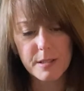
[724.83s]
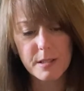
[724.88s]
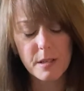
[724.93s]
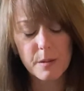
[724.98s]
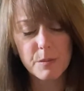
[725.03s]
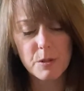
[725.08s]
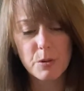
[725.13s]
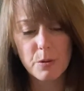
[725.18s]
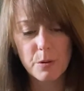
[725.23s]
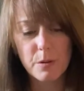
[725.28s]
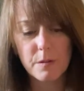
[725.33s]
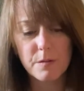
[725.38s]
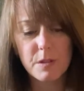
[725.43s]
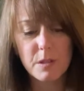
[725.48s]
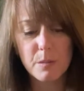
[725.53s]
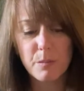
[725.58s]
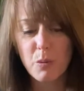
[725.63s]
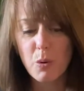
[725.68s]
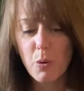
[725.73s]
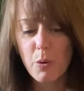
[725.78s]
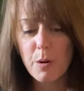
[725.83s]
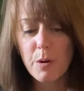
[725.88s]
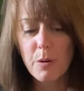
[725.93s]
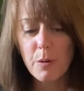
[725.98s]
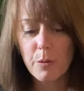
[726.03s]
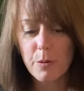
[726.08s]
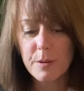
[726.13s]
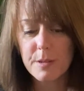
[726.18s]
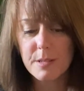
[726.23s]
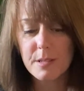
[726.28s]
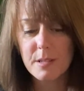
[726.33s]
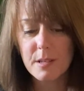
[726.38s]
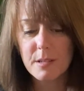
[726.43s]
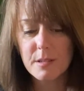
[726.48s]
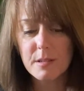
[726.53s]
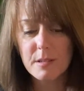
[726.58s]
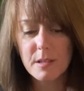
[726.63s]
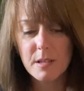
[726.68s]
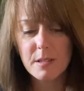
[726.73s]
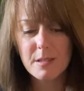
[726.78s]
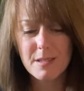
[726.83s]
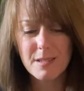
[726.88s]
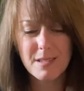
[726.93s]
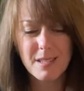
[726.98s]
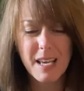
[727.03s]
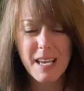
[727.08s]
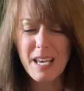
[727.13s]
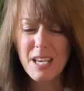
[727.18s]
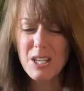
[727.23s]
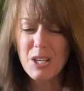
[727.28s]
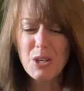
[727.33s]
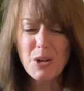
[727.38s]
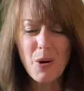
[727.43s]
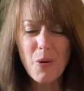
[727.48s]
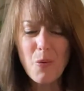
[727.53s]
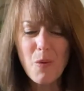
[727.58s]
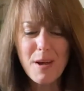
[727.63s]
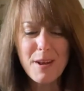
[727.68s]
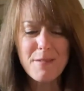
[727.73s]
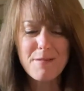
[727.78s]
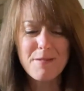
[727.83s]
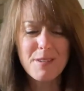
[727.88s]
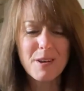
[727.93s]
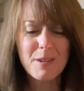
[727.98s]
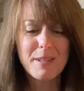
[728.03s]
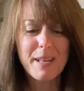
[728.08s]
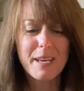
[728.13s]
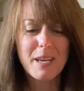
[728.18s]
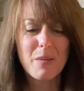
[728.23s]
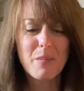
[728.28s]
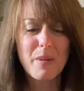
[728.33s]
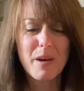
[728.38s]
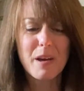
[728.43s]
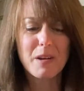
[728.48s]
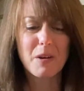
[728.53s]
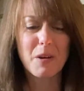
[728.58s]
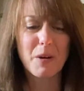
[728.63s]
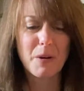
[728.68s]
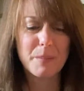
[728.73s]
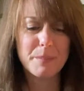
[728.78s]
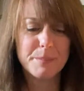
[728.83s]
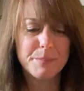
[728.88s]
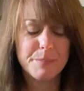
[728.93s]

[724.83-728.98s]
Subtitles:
some sort of support or assistance. You don't want to feel like a beggar.